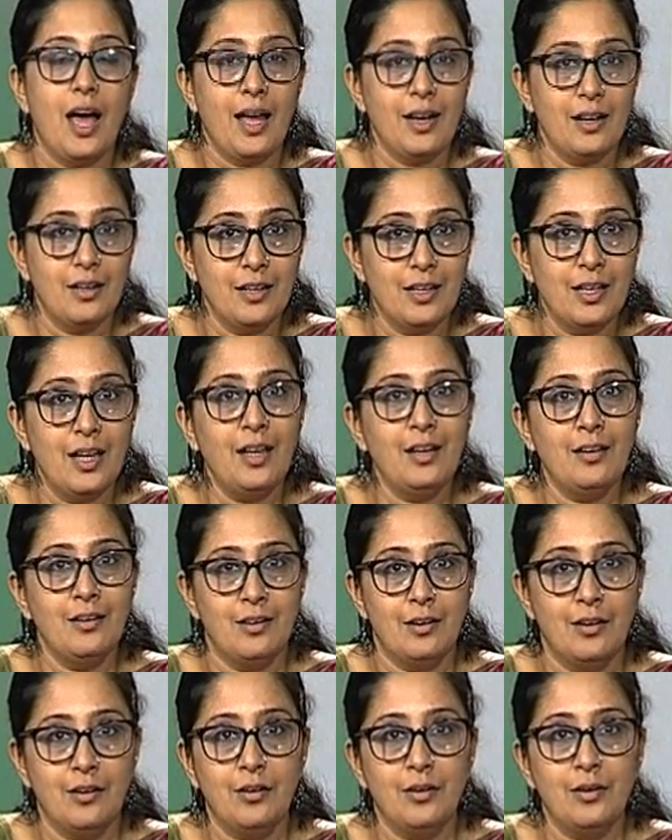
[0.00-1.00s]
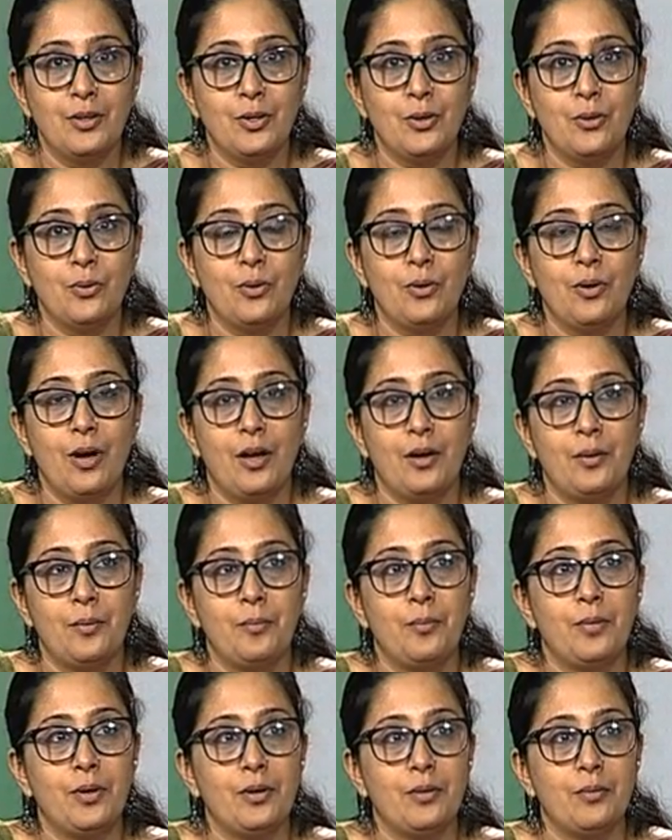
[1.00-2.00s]
And again, uh, you know,
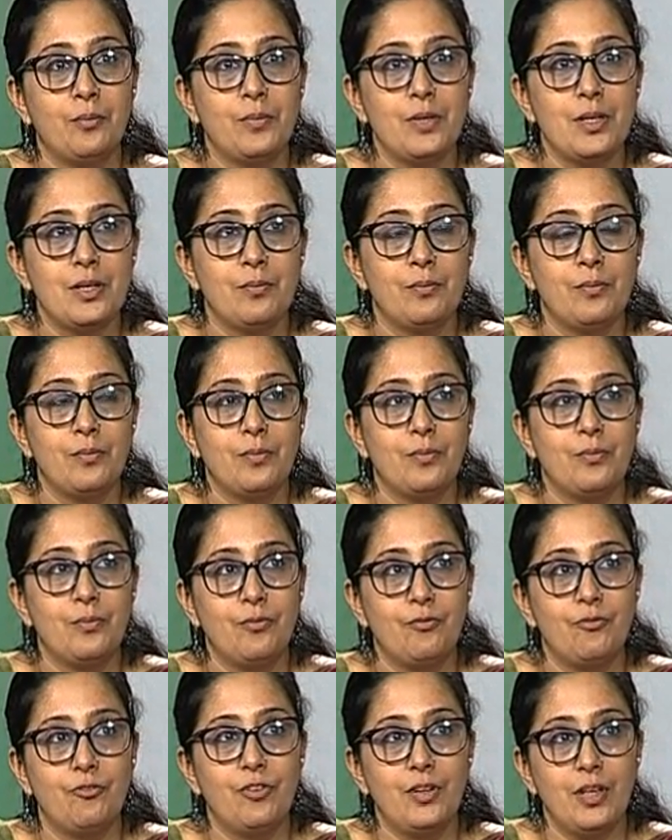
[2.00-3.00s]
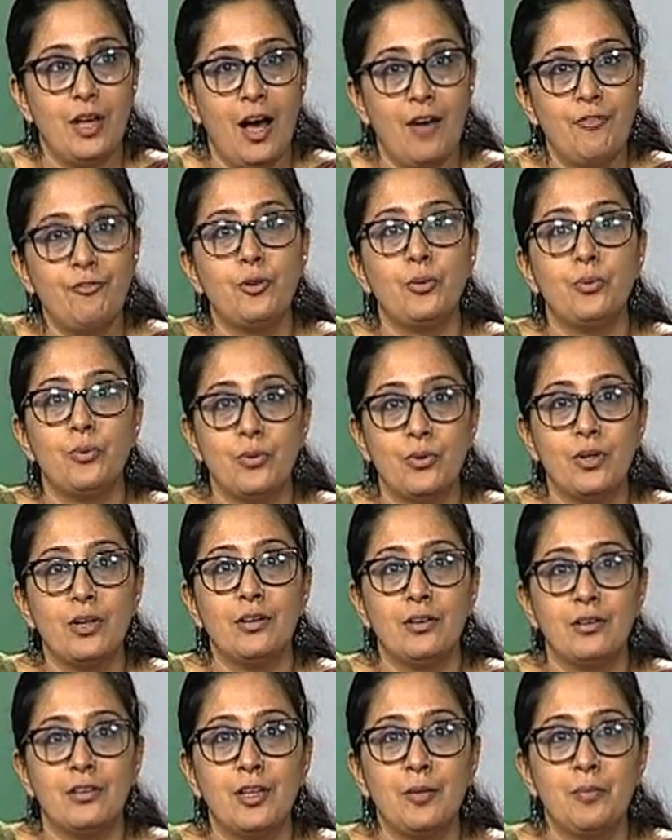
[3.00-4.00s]
uh, we have to
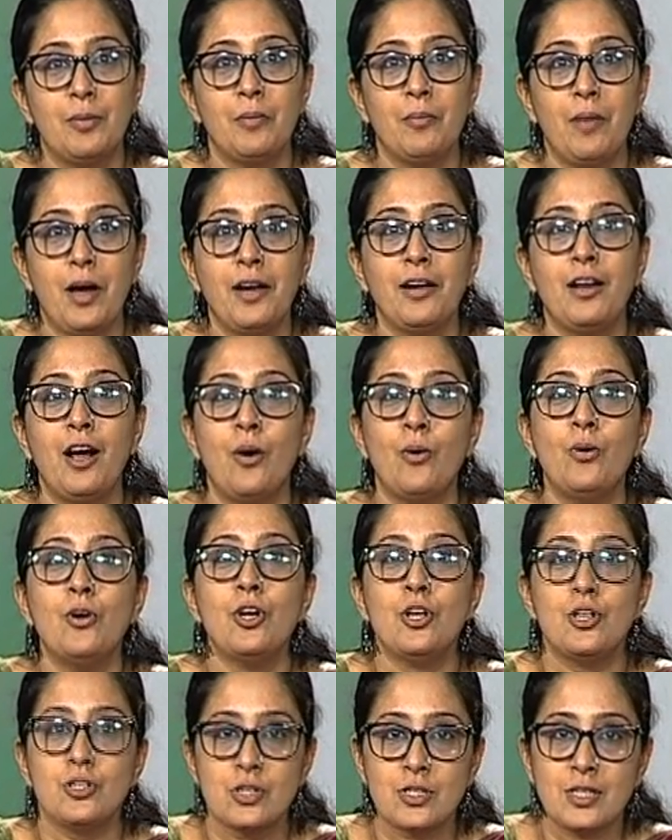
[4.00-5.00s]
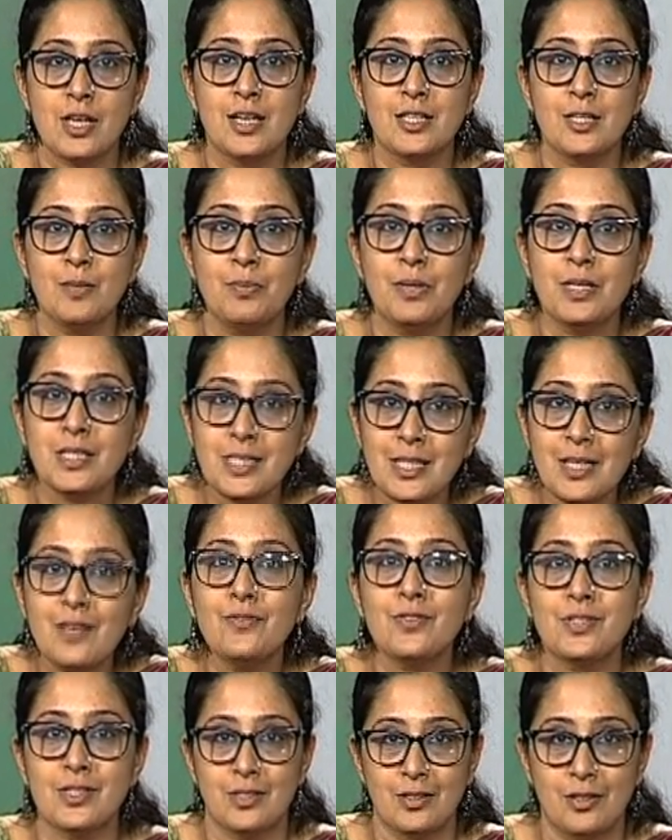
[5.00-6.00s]
uh, keep in mind how society
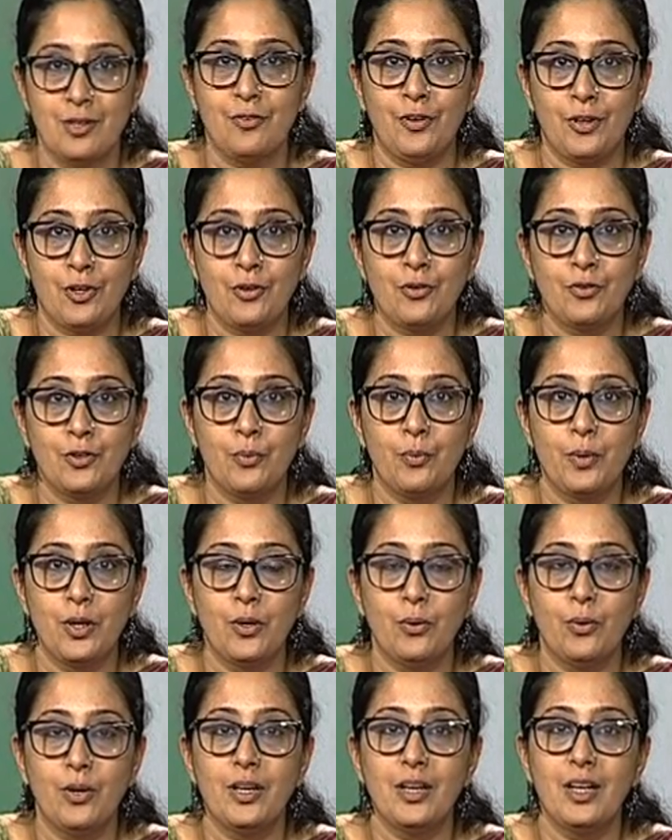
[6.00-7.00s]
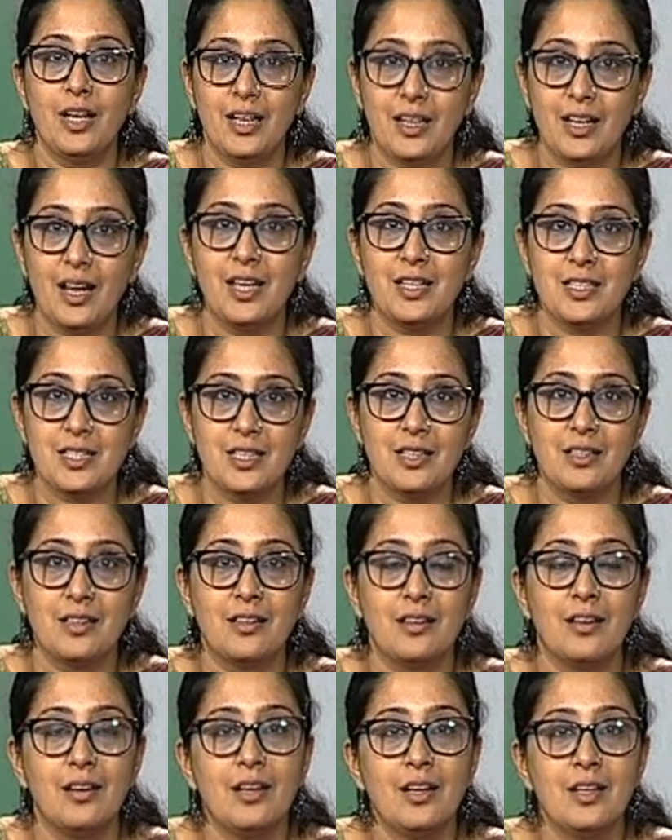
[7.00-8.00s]
perceives the figure of the widow in late
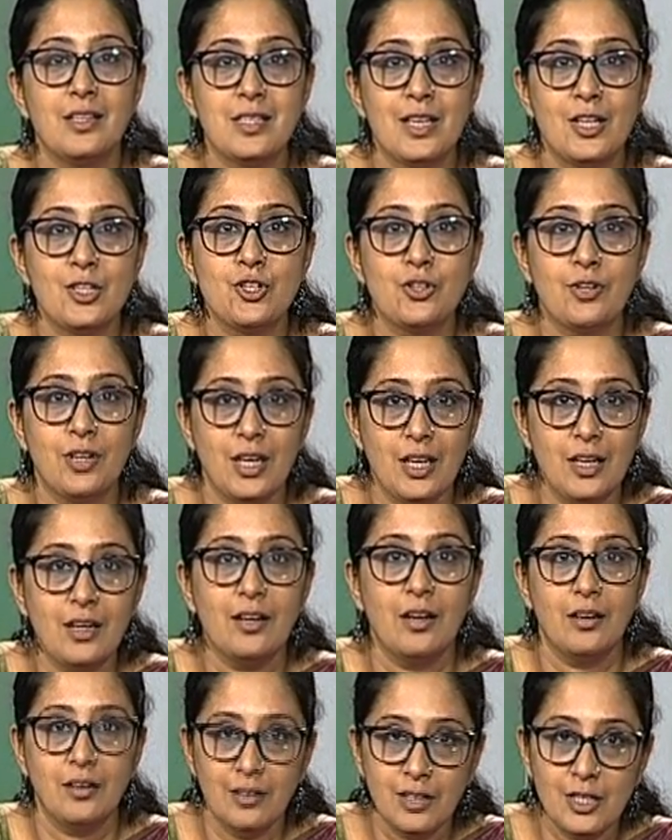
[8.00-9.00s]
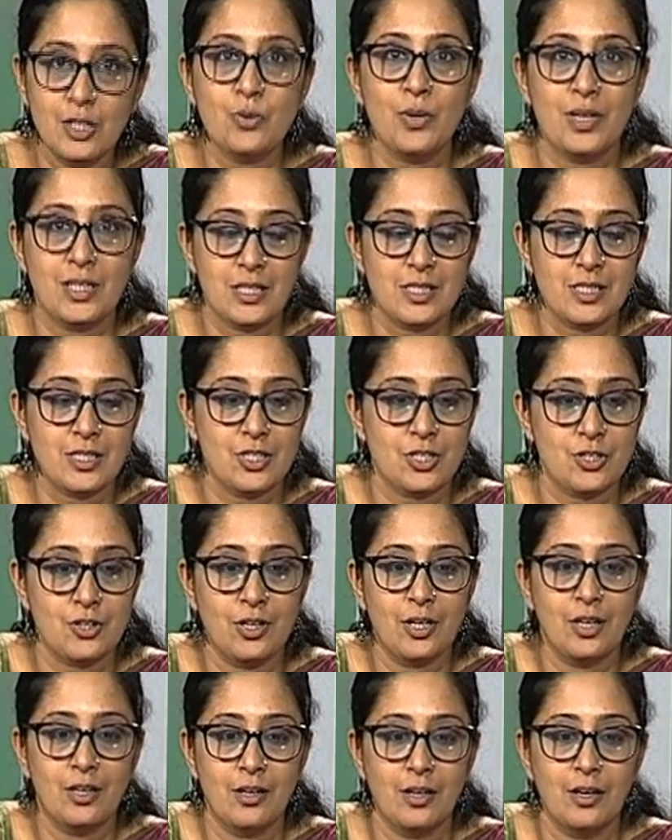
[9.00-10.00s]
19th century India, early 20th
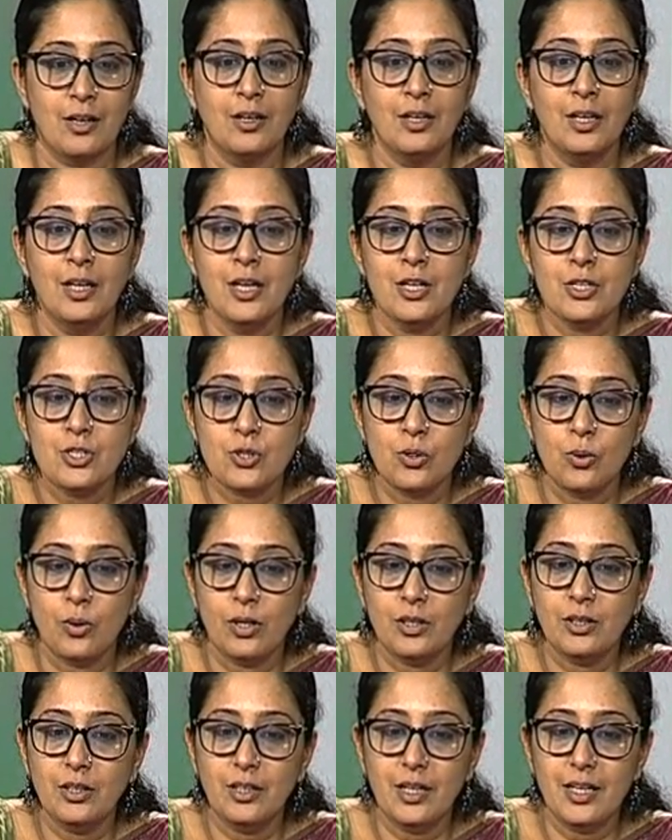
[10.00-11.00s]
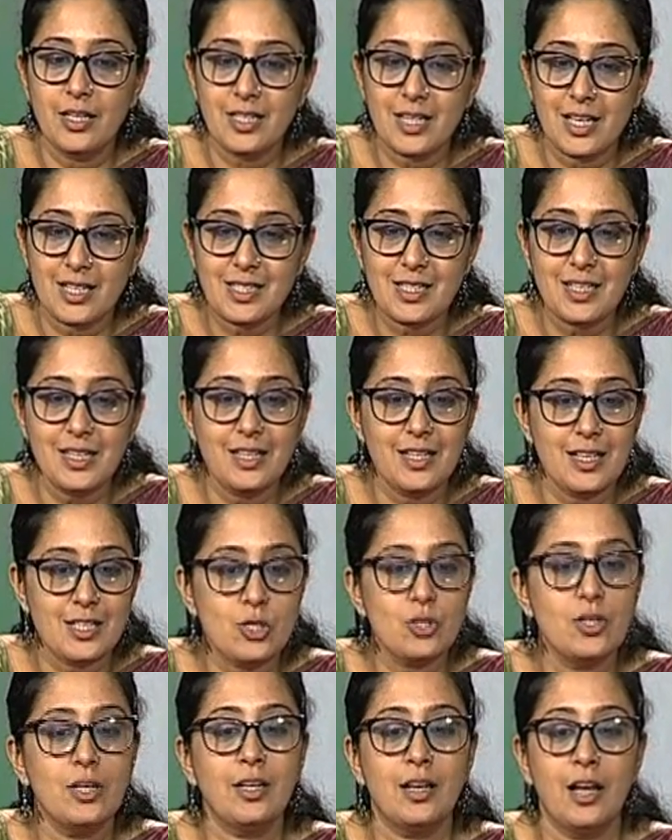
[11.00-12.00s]
century India. So, the intensely
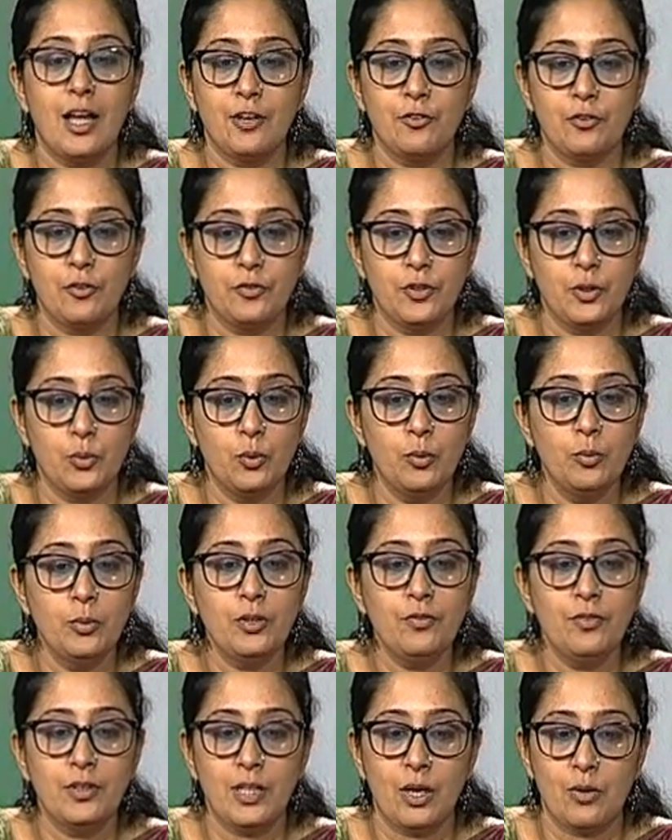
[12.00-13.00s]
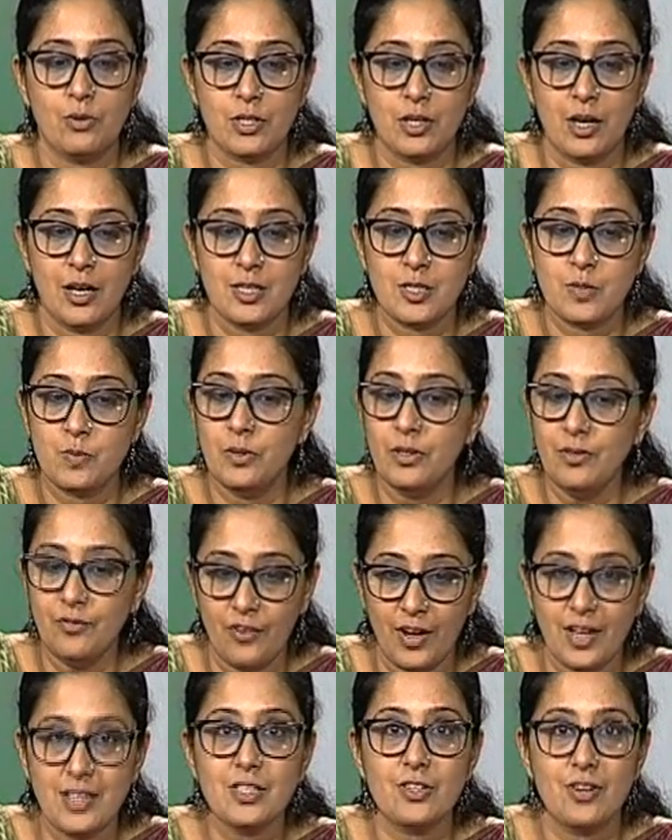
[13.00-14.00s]
desolate life of the woman without her
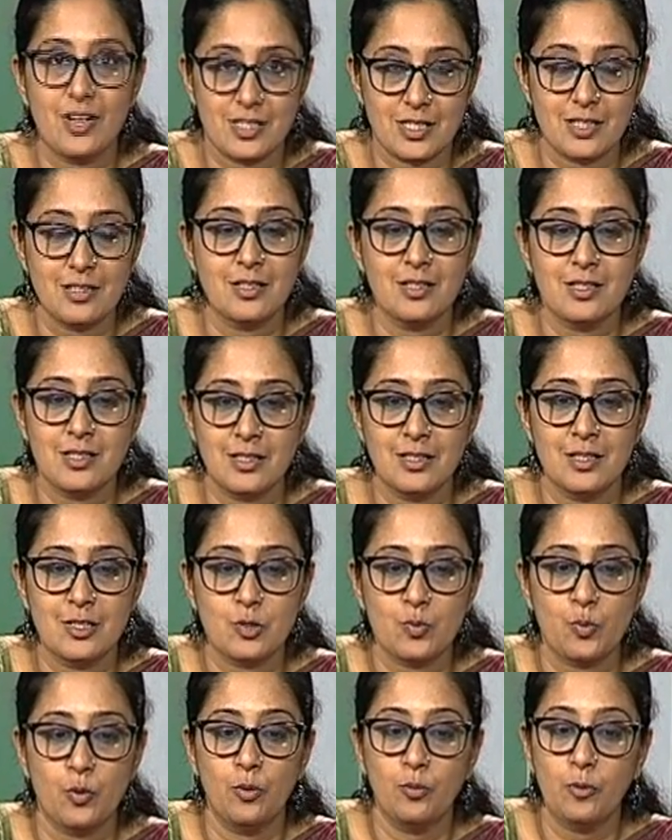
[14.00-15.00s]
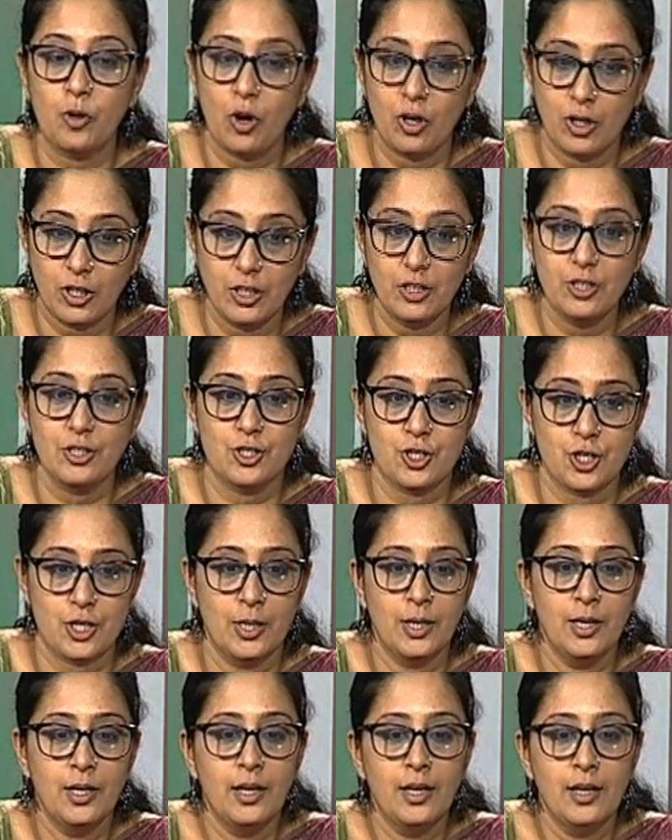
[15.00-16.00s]
husband finds resonance in this poem called
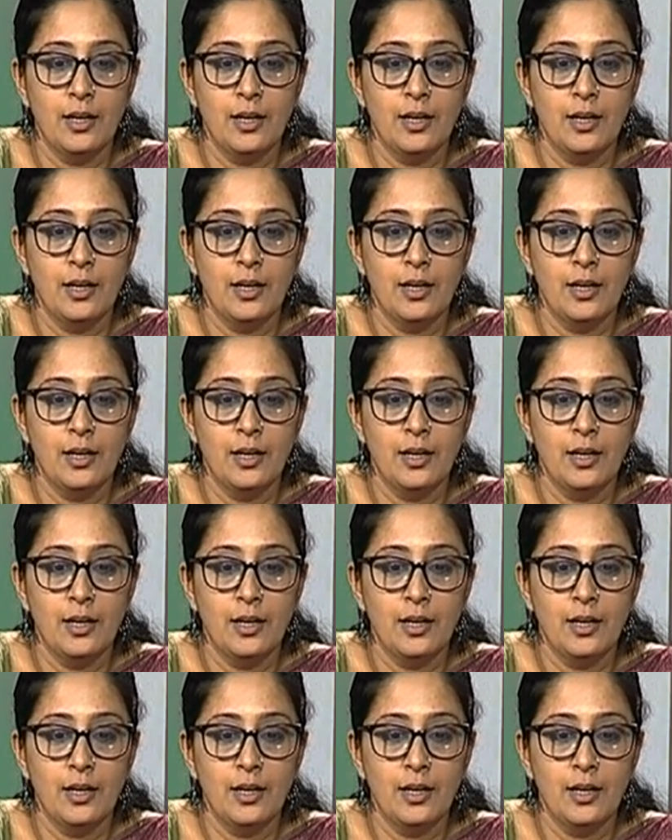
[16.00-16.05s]
Dirge.